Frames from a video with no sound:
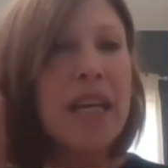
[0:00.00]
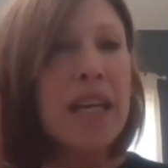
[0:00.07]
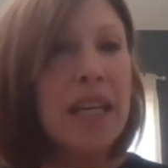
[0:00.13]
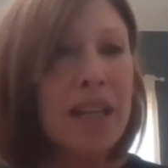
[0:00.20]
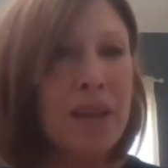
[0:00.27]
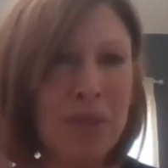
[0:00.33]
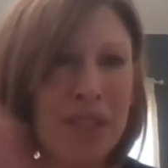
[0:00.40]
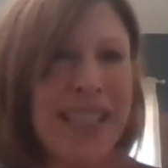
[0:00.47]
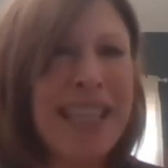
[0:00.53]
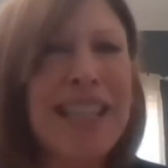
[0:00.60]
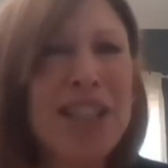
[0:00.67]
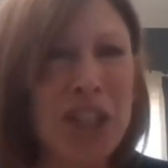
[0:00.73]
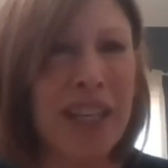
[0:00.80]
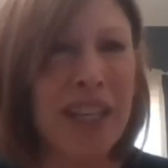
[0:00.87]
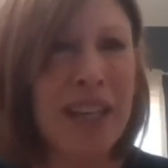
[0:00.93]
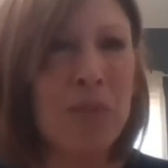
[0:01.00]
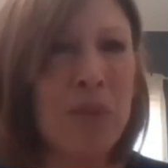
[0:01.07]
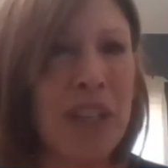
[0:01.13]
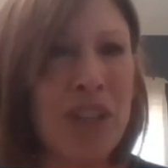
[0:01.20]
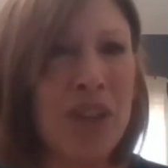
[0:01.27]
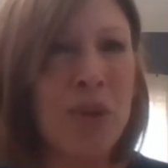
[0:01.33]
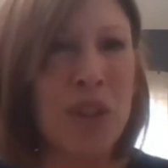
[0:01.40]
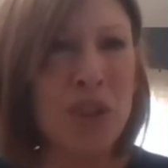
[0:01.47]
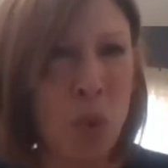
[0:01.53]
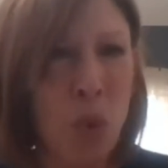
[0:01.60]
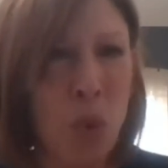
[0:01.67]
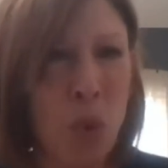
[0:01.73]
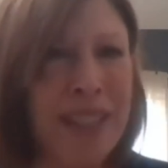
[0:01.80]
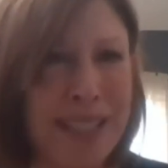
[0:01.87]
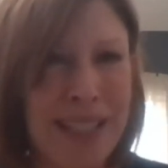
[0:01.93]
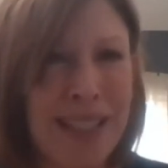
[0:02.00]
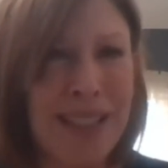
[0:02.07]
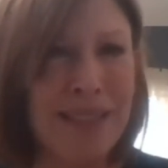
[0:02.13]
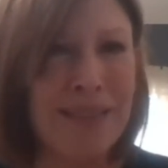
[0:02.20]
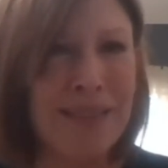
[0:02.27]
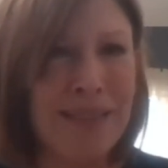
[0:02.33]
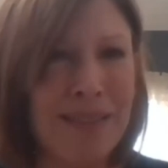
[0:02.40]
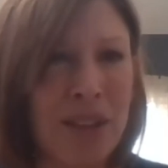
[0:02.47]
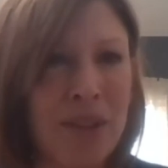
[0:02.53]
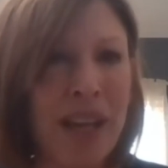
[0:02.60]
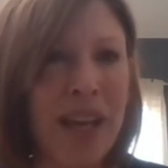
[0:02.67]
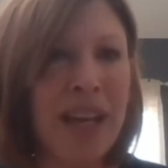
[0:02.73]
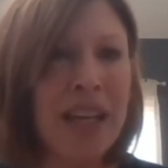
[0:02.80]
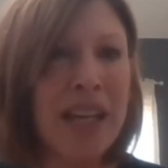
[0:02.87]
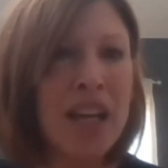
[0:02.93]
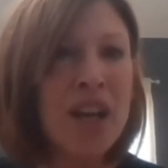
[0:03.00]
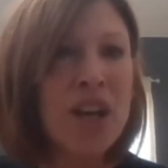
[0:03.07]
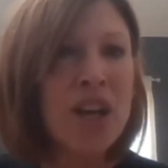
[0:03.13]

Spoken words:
He was teaching at NYU at 20, okay?